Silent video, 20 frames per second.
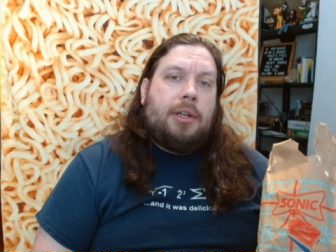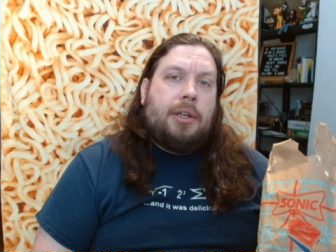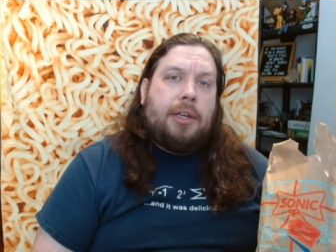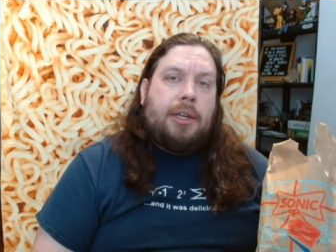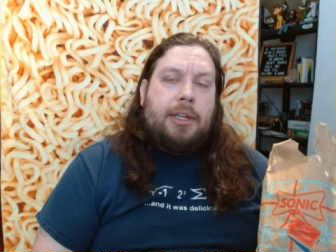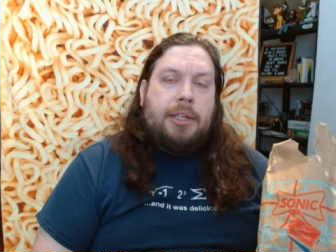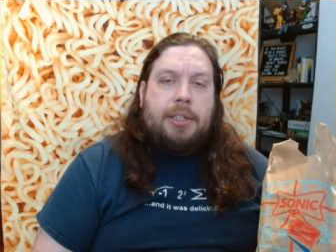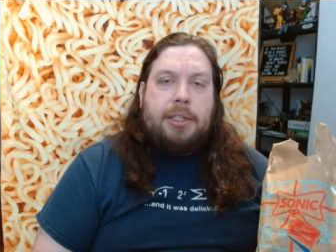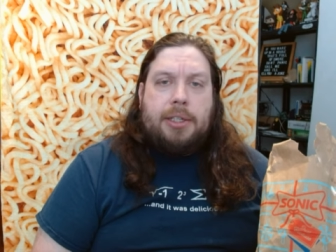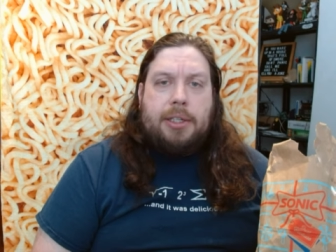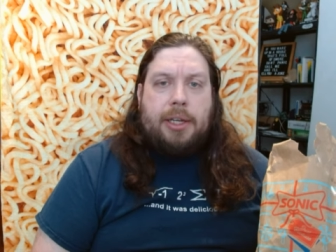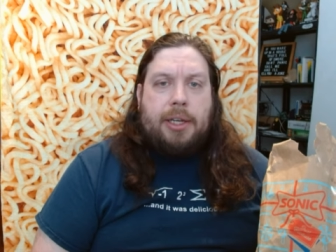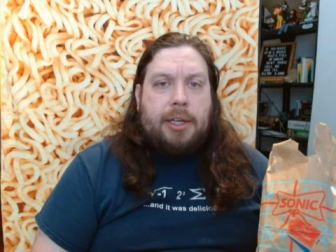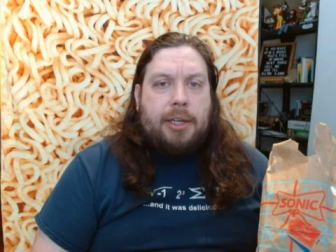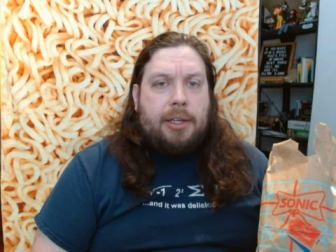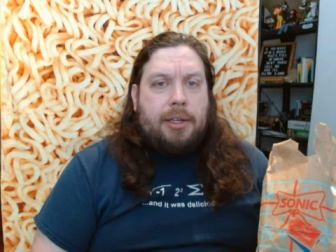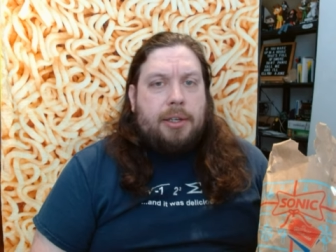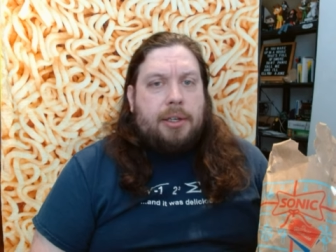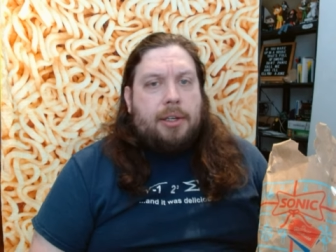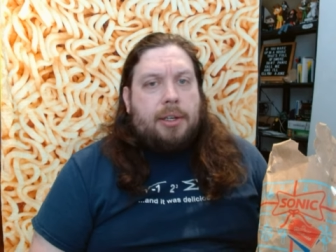And
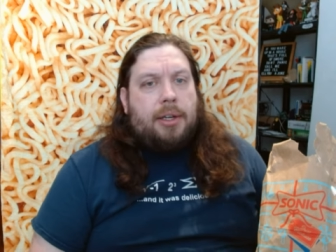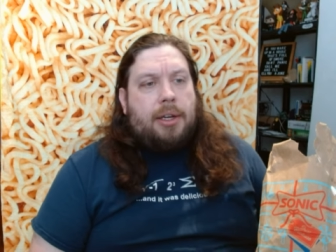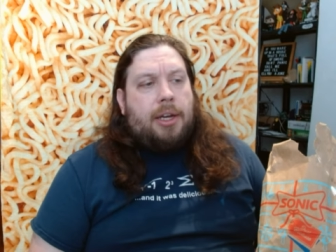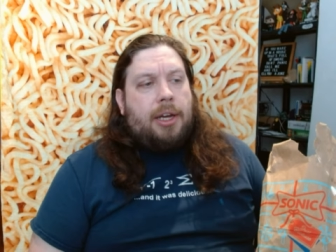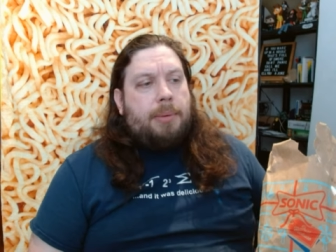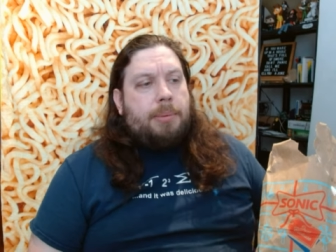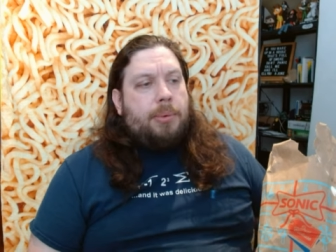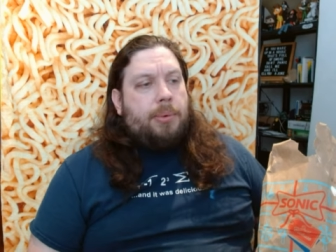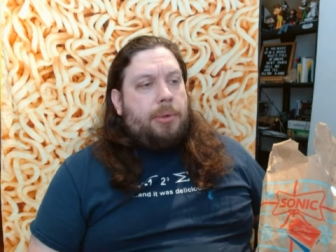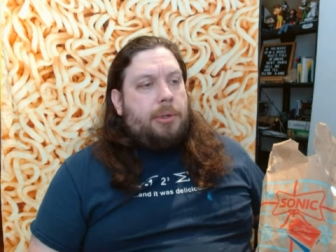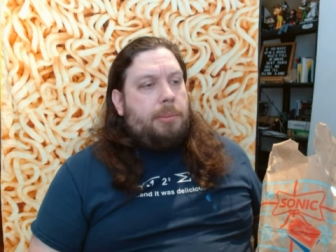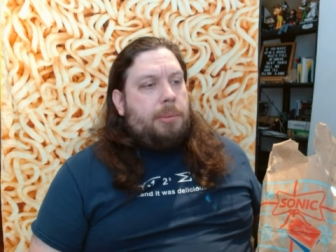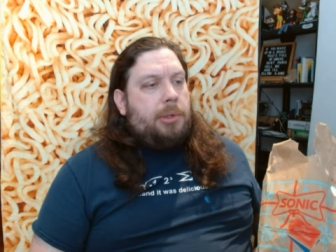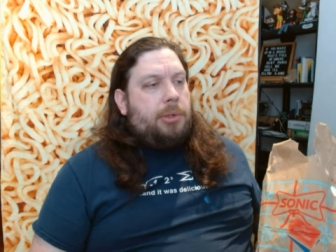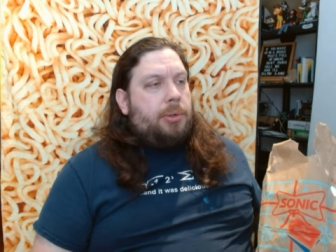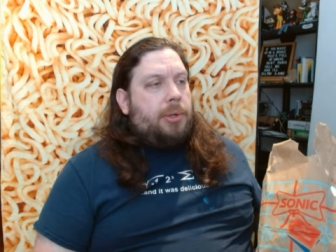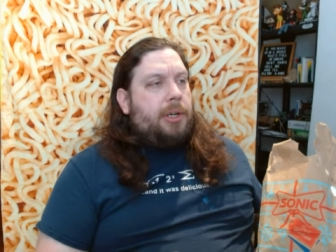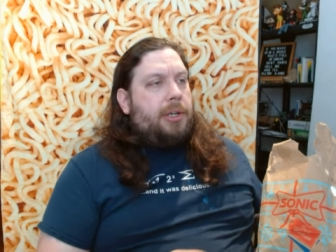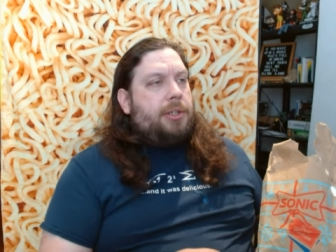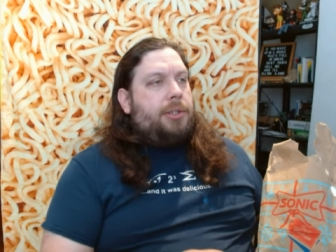today, I'm going to be
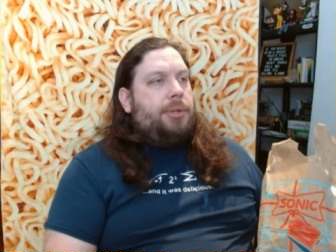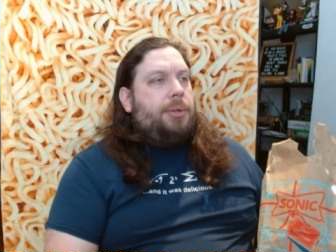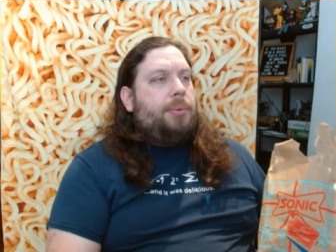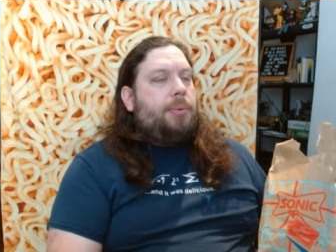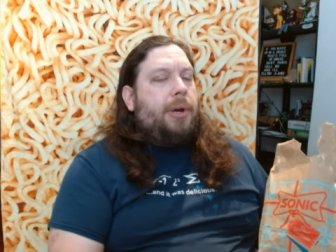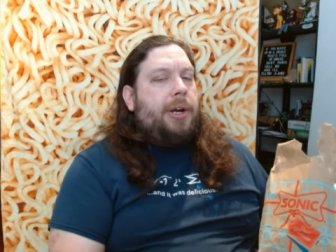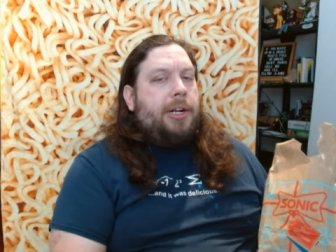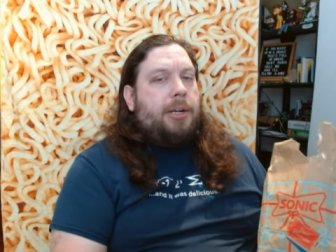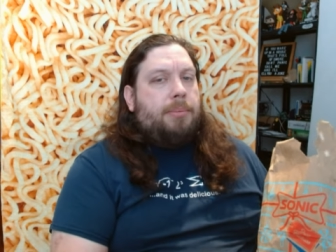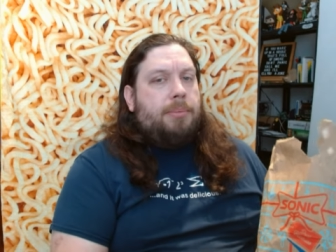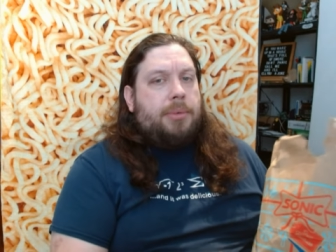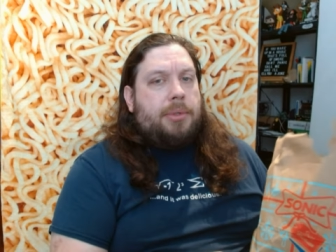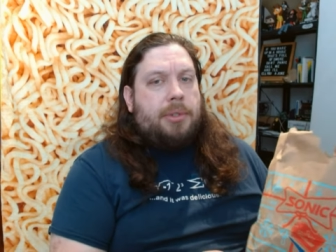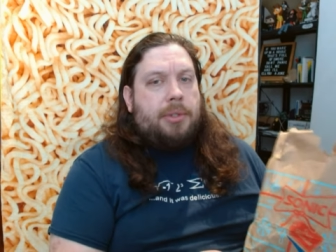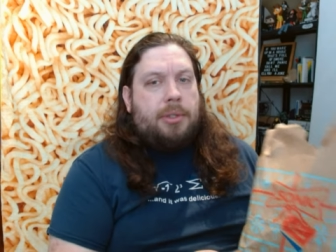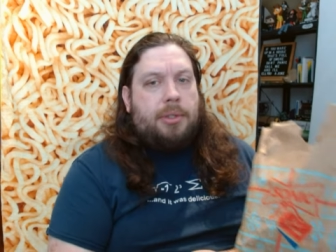trying two items